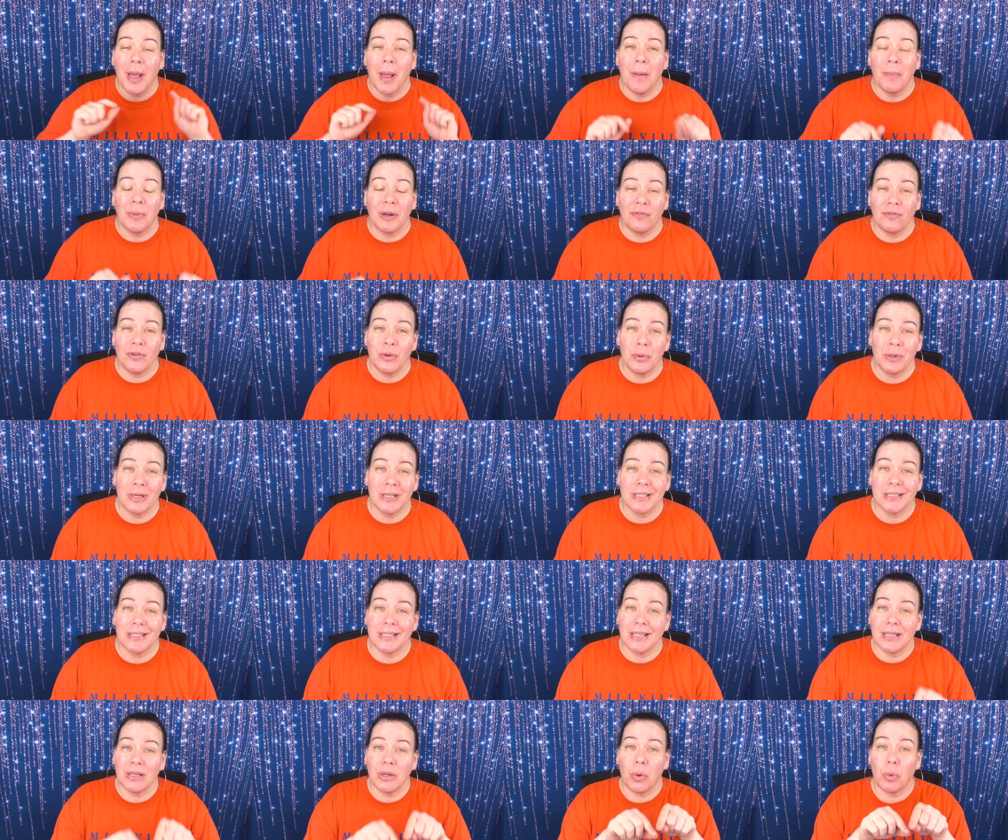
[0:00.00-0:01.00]
But if you want to
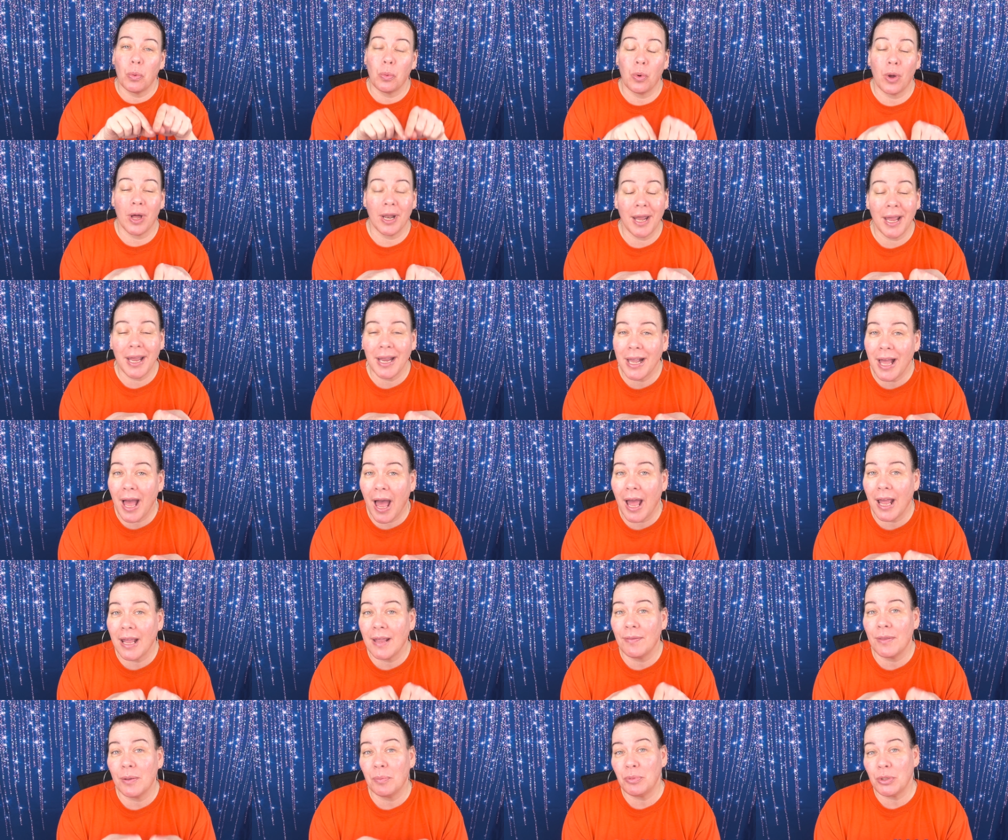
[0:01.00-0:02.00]
see what I got
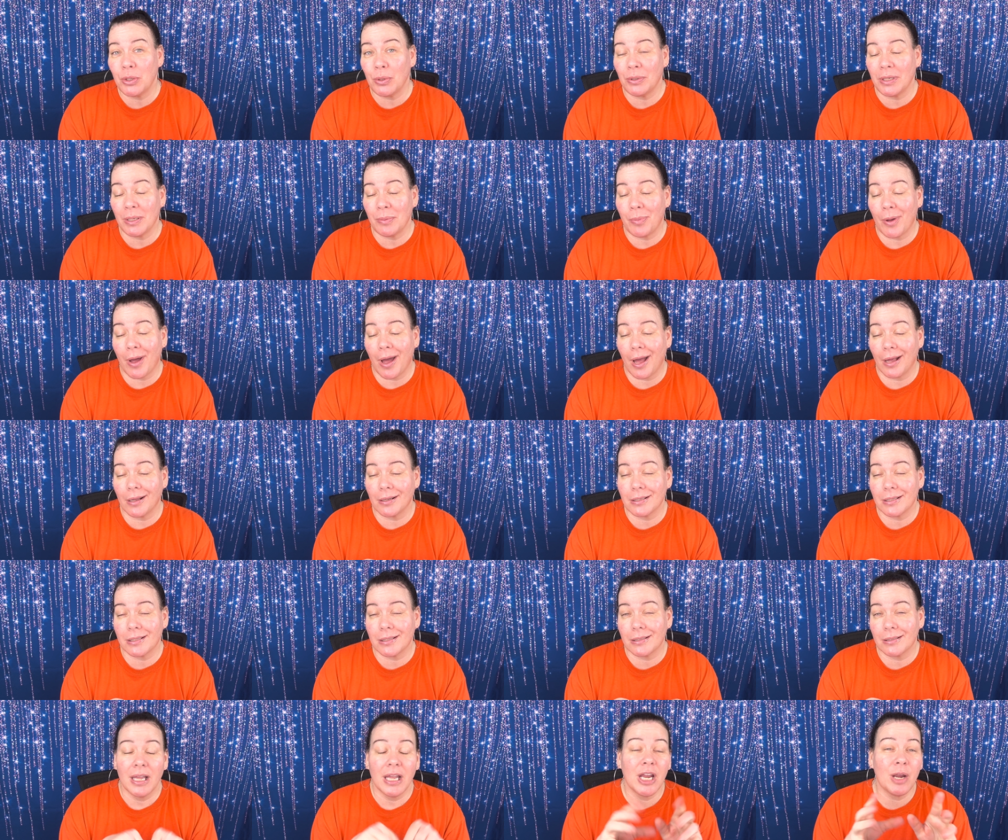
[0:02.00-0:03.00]
in the Beauty
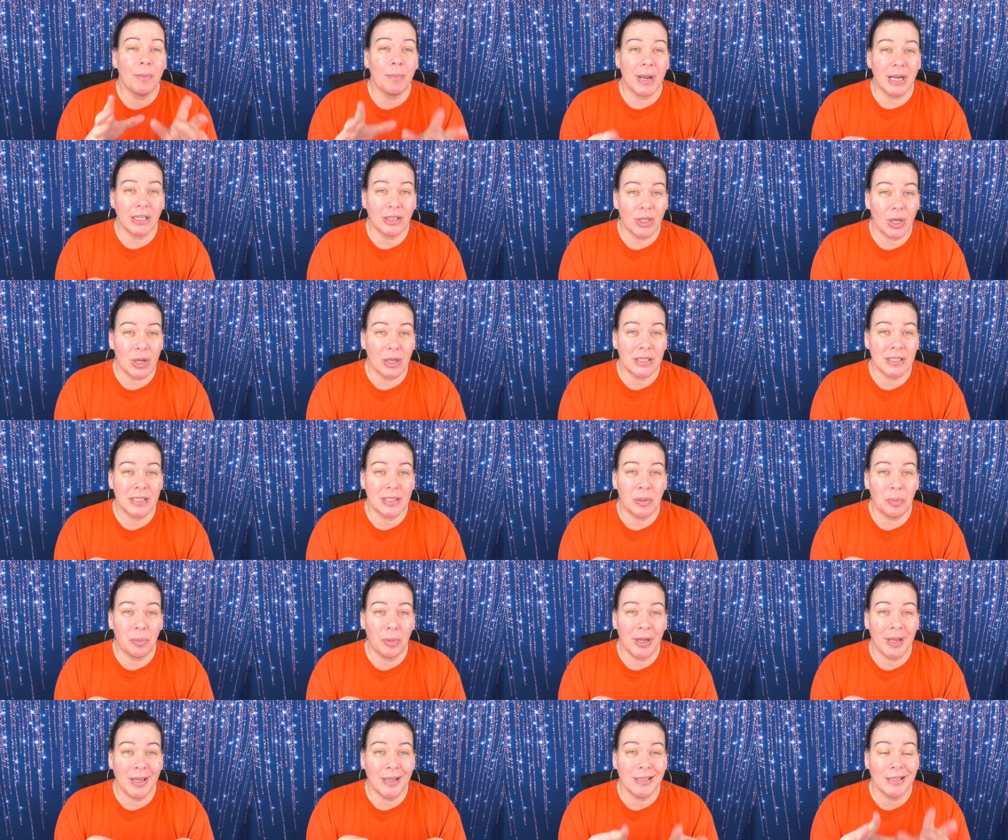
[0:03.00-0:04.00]
Box, are my thoughts and
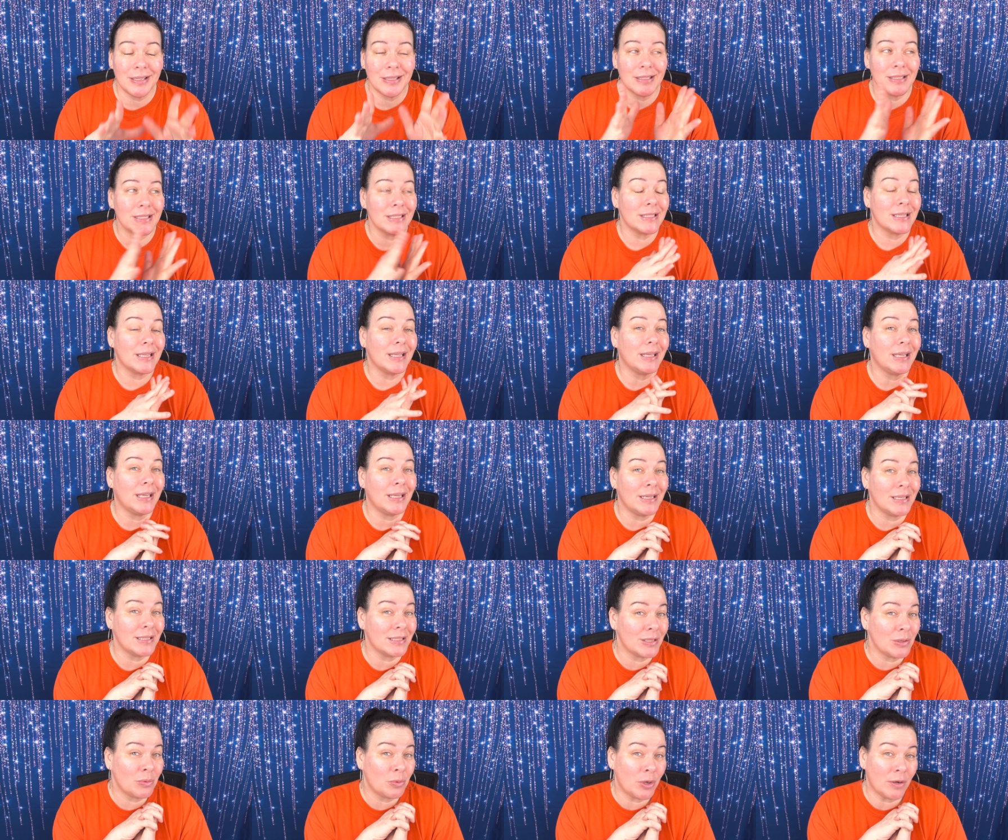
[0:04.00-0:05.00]
opinions, and
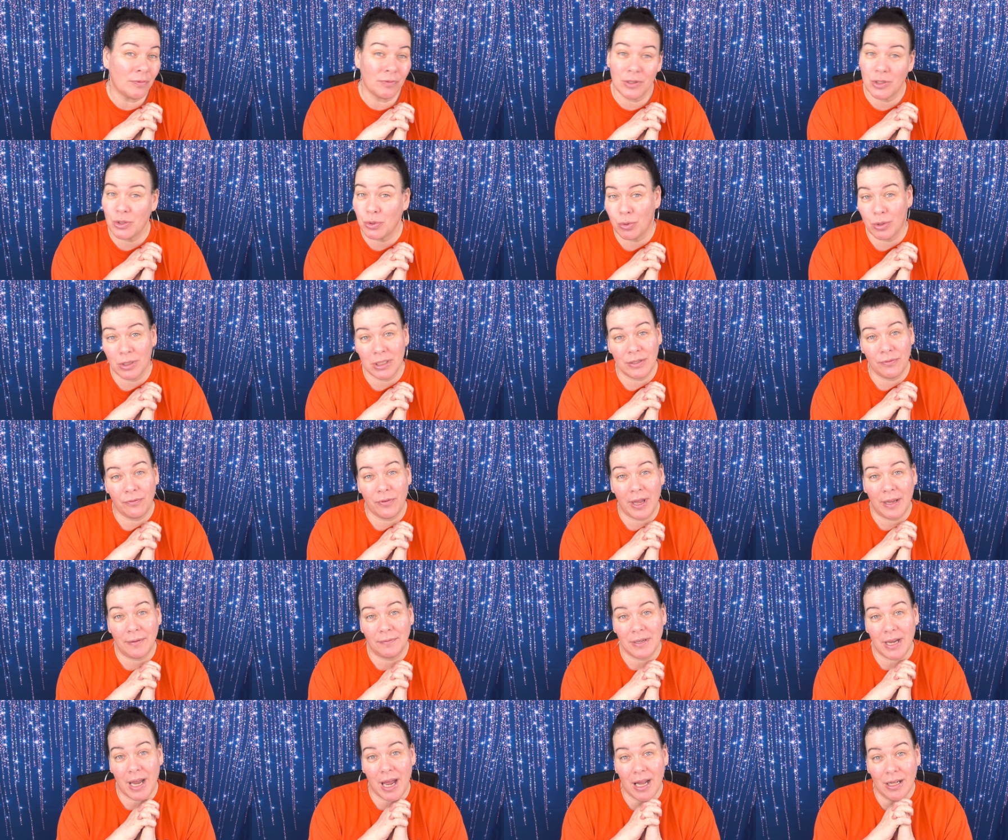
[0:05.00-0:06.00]
is it worth the
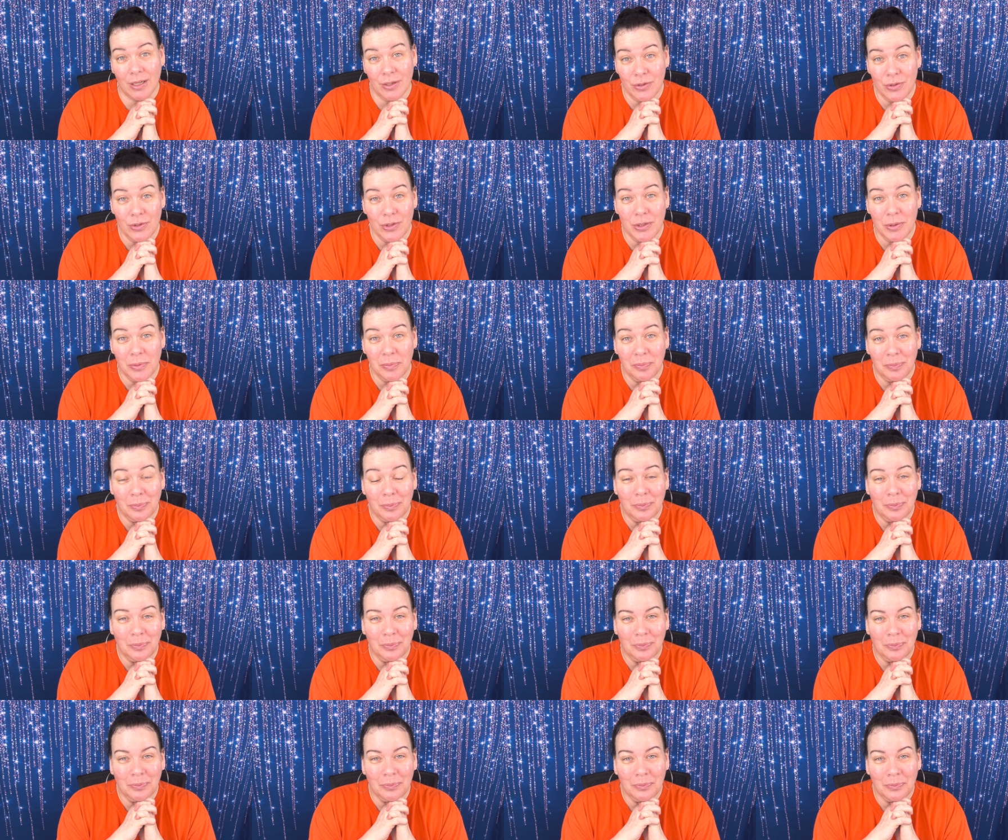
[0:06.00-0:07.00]
$25?
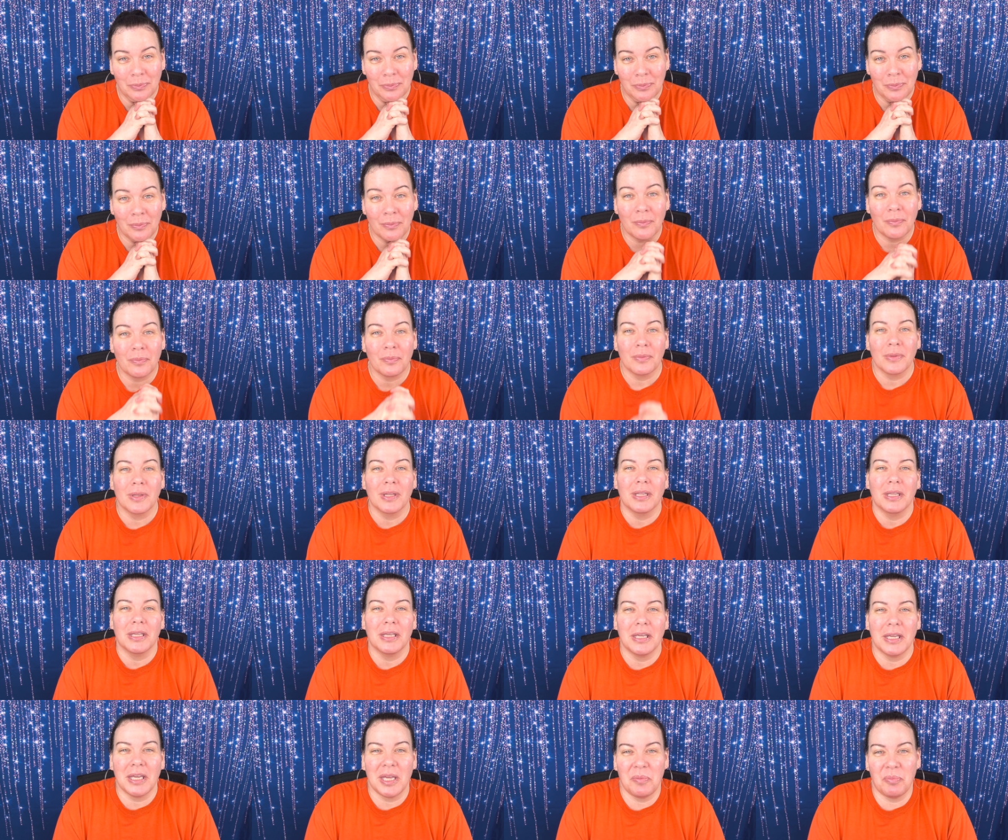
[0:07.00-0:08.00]

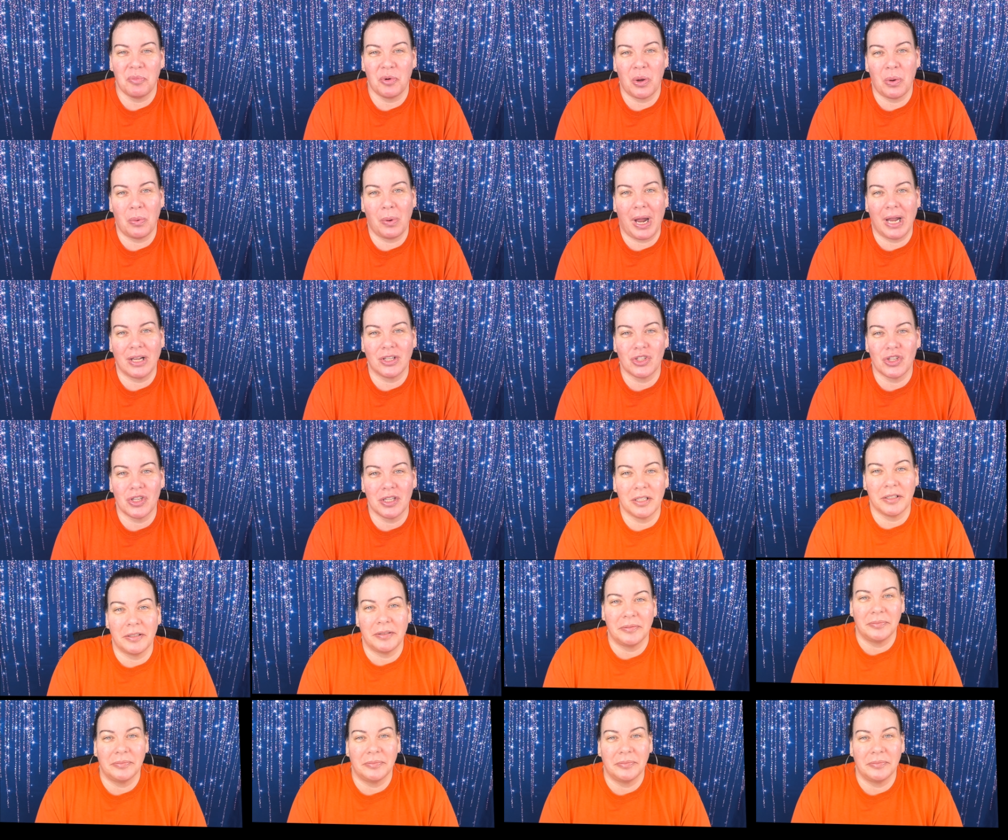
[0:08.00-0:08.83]
Keep on watching.